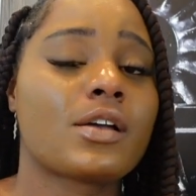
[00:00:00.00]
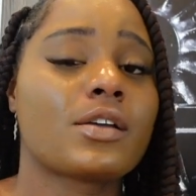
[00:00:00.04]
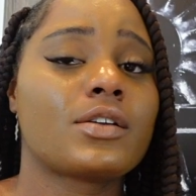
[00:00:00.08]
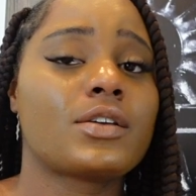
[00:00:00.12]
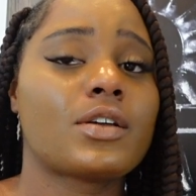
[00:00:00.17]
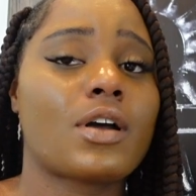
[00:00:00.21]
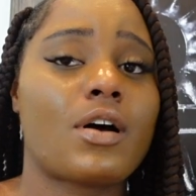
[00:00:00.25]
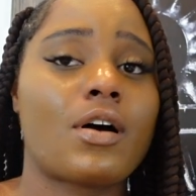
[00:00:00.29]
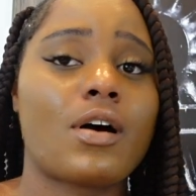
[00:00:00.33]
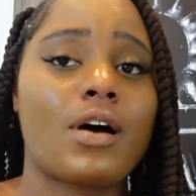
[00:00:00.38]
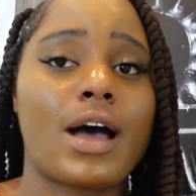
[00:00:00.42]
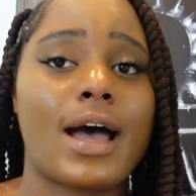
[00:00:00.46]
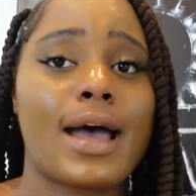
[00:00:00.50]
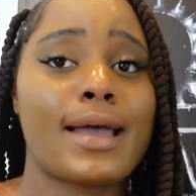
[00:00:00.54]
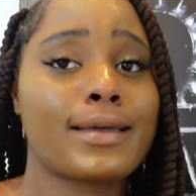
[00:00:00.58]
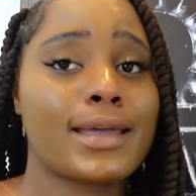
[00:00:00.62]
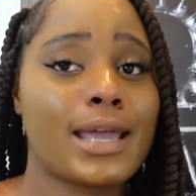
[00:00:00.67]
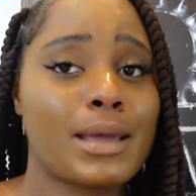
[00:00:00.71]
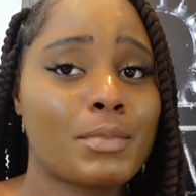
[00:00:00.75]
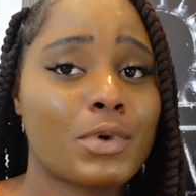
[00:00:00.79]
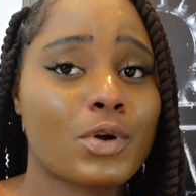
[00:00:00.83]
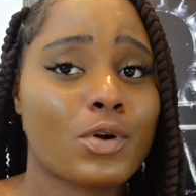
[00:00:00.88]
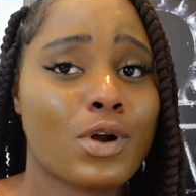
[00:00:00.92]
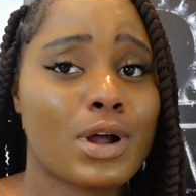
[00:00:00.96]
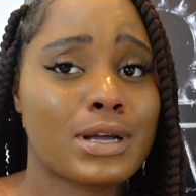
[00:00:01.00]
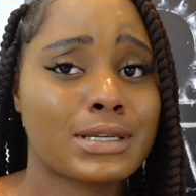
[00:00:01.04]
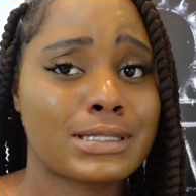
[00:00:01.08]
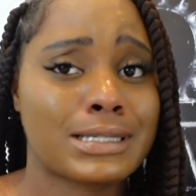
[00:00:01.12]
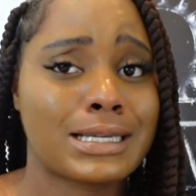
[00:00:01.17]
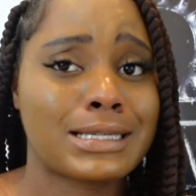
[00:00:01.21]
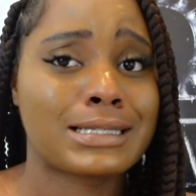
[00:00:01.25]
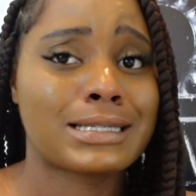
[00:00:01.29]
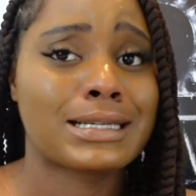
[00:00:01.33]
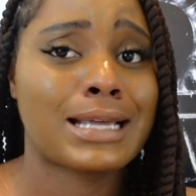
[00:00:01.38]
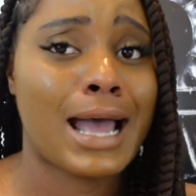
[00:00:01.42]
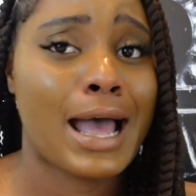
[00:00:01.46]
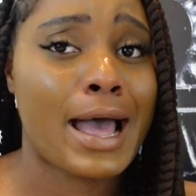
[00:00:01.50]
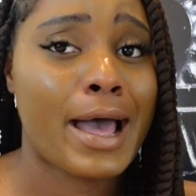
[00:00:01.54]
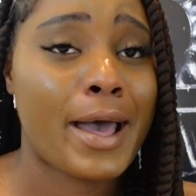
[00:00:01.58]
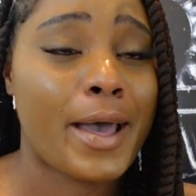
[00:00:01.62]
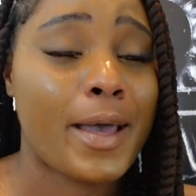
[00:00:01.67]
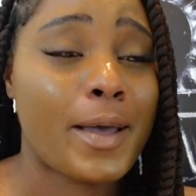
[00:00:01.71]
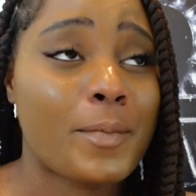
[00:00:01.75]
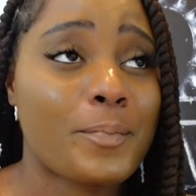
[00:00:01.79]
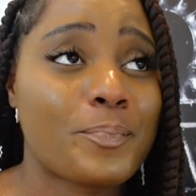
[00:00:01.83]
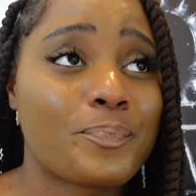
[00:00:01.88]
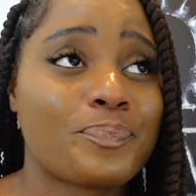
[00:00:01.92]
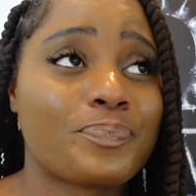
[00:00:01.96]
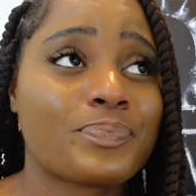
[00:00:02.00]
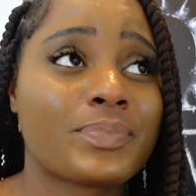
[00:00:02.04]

Y'all, I came across this guy